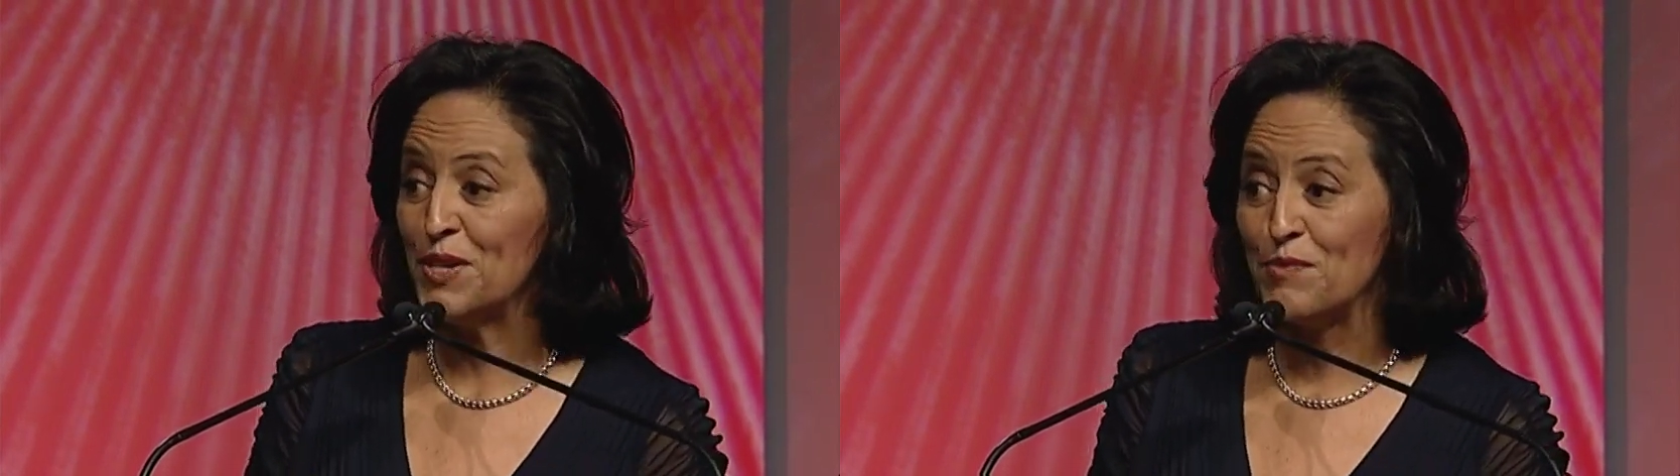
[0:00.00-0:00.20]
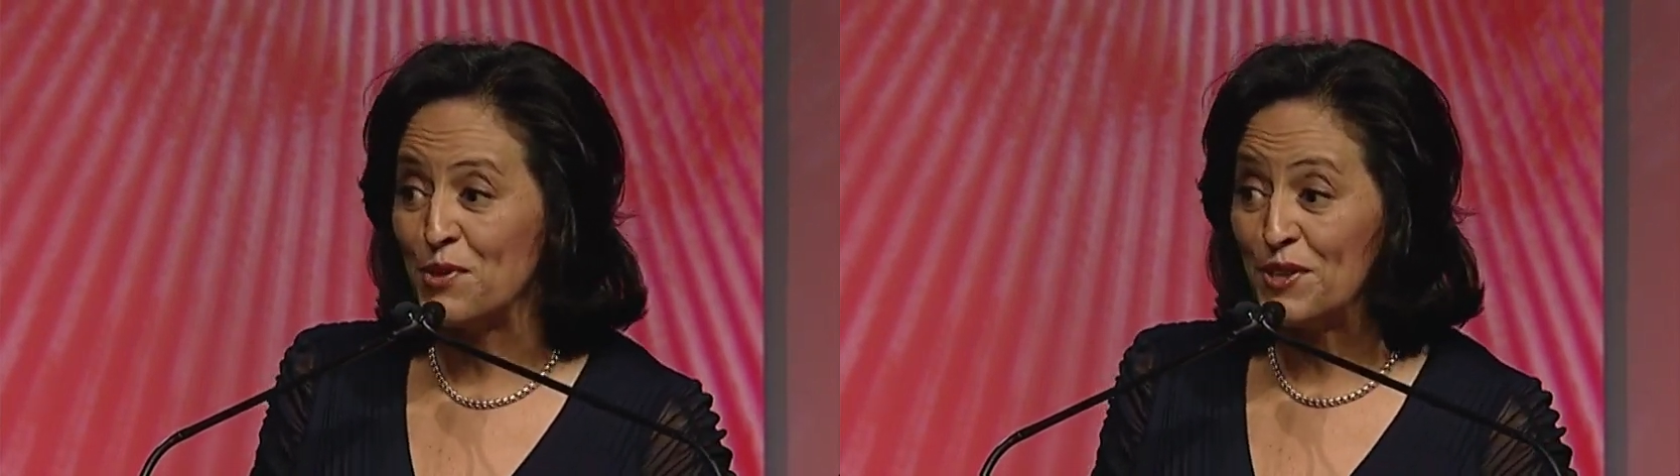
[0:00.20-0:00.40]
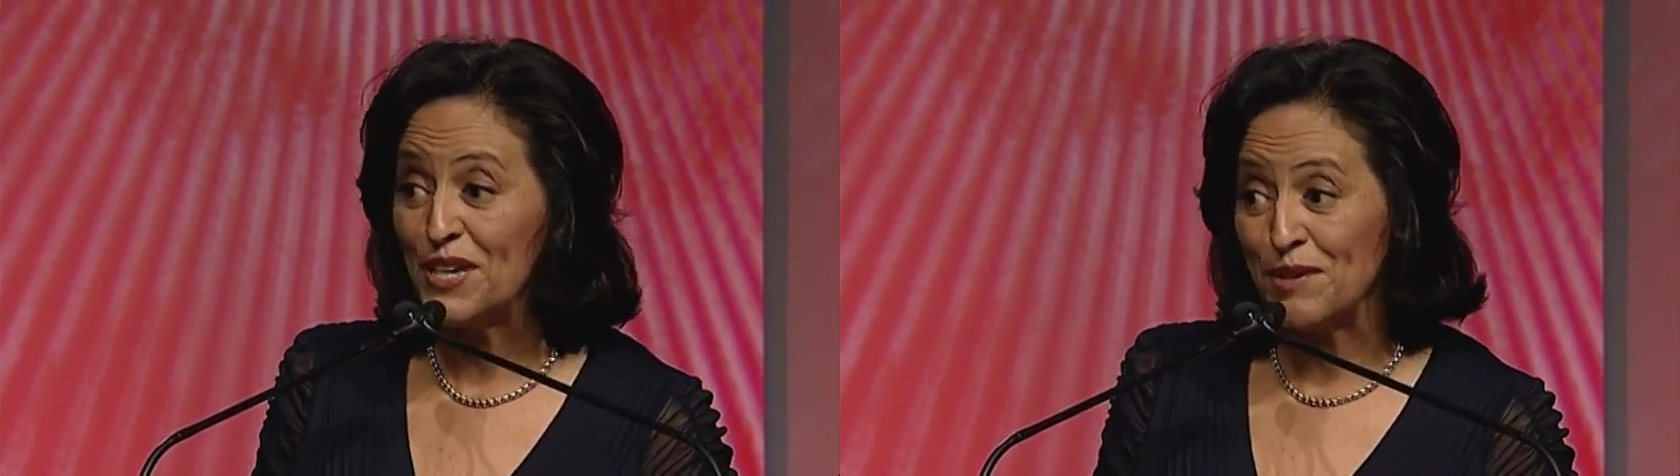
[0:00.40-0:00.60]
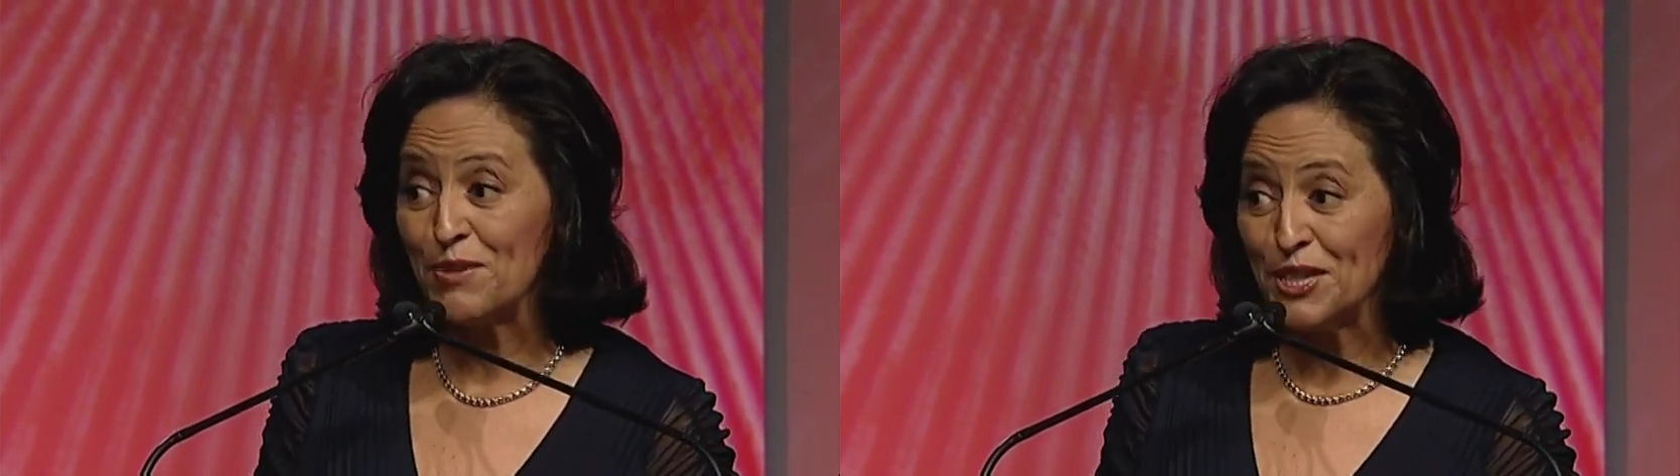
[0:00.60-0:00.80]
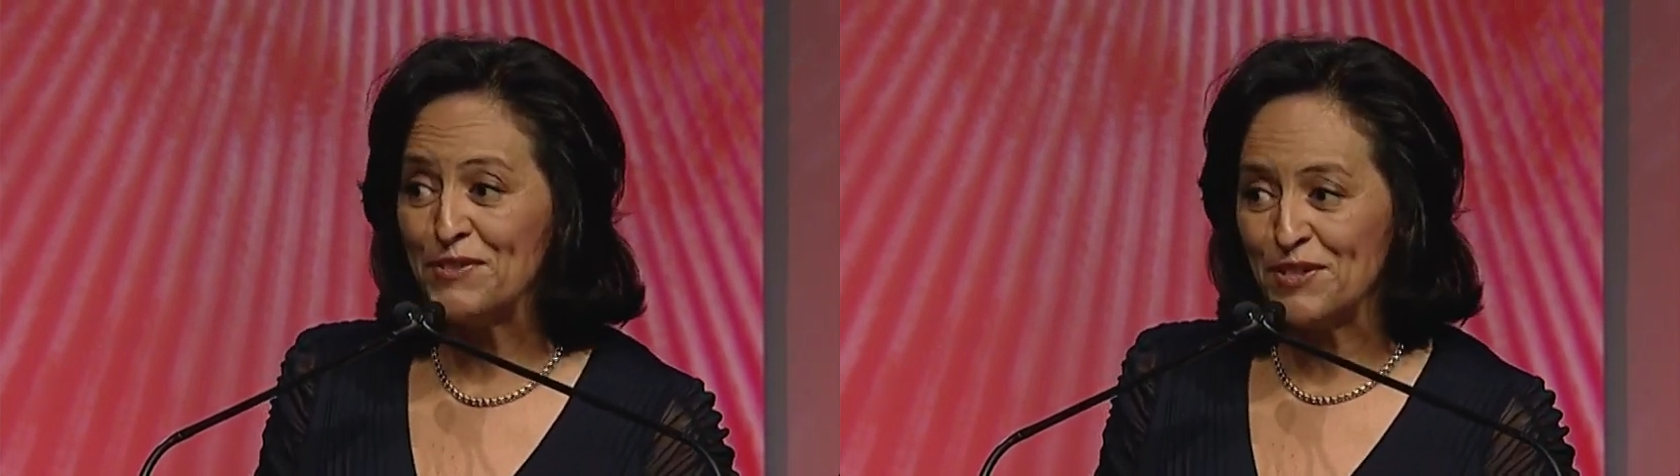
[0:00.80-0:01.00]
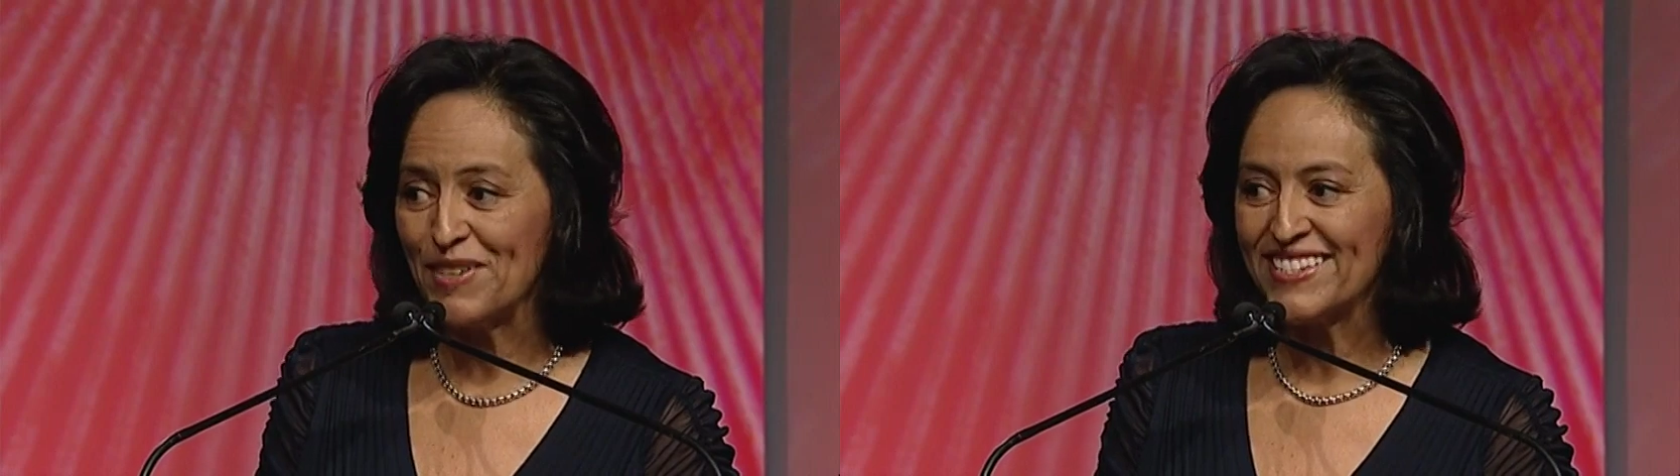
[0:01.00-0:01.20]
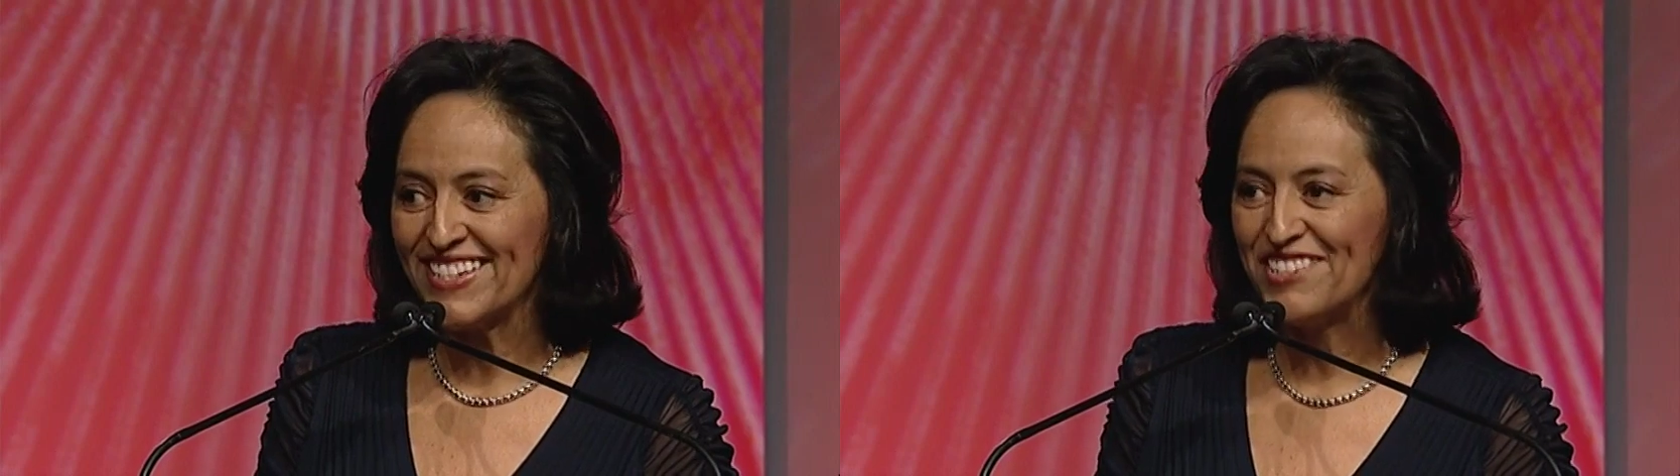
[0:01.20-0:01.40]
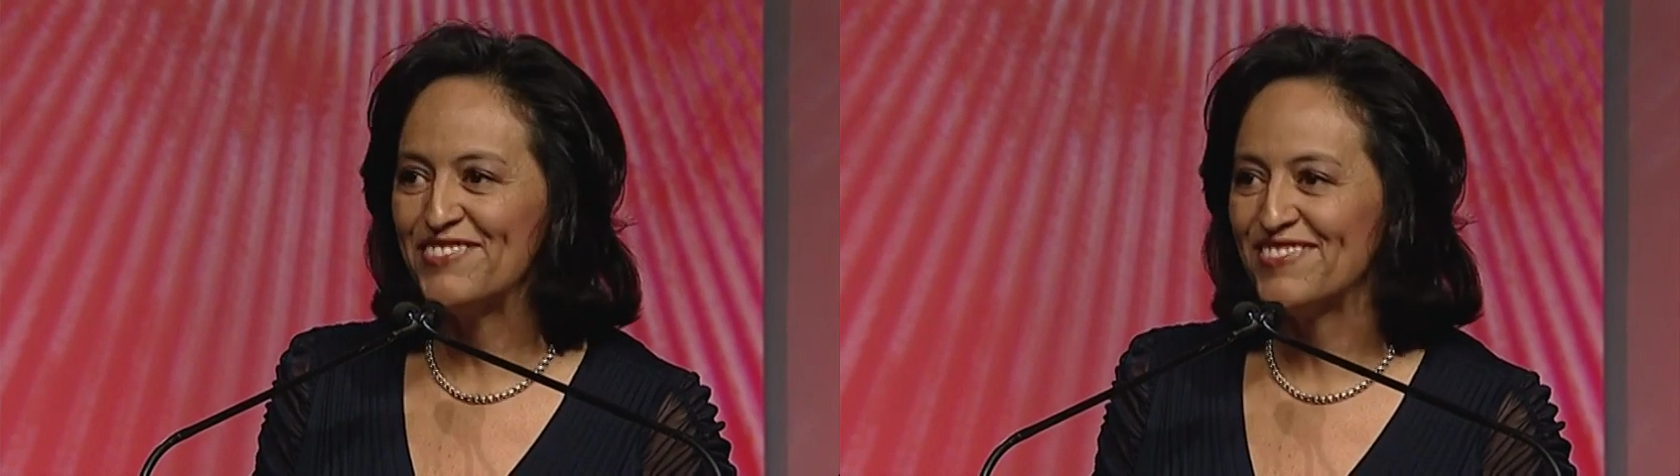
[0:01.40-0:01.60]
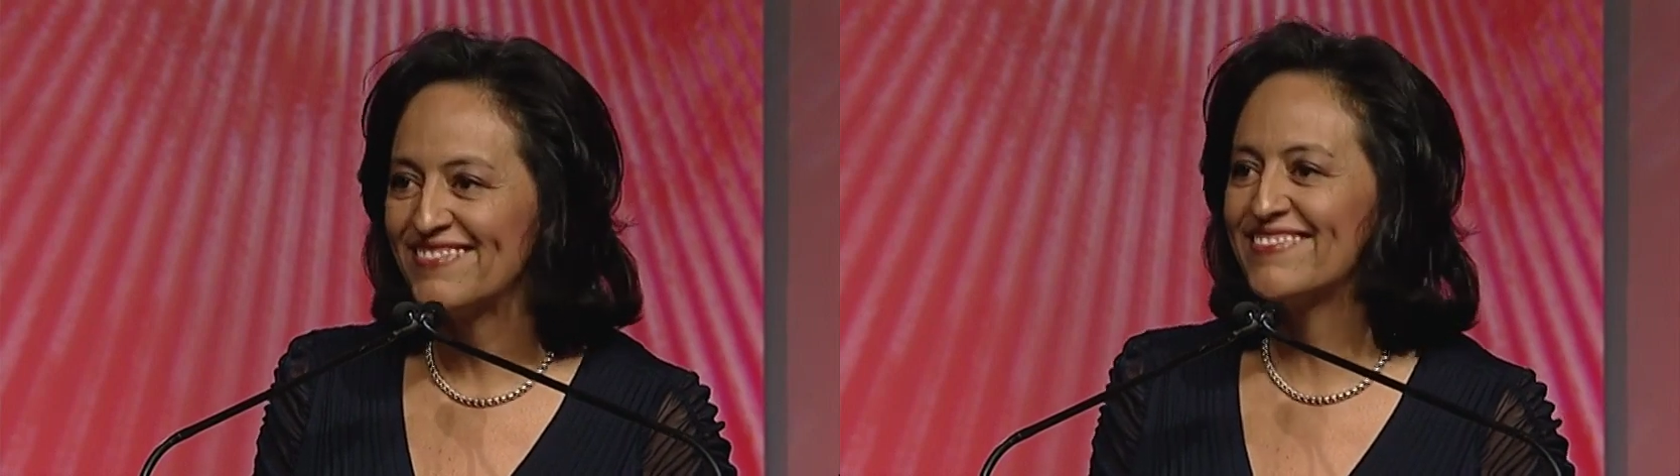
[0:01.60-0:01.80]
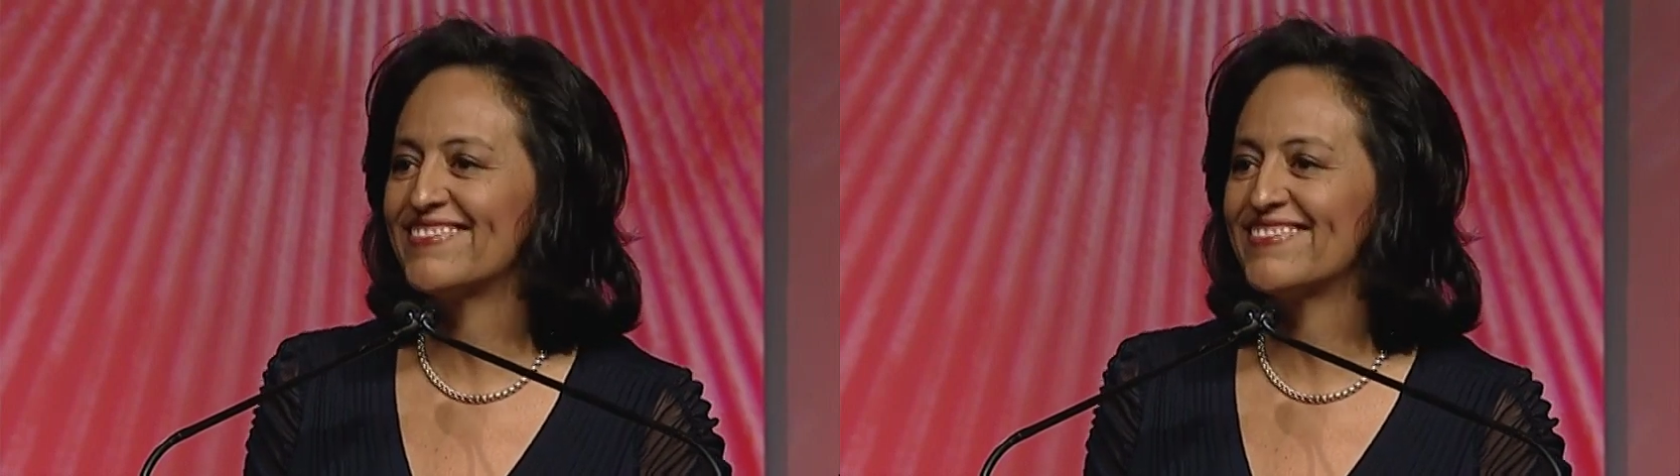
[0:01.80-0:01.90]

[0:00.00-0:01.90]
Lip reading: me more than I believed in myself.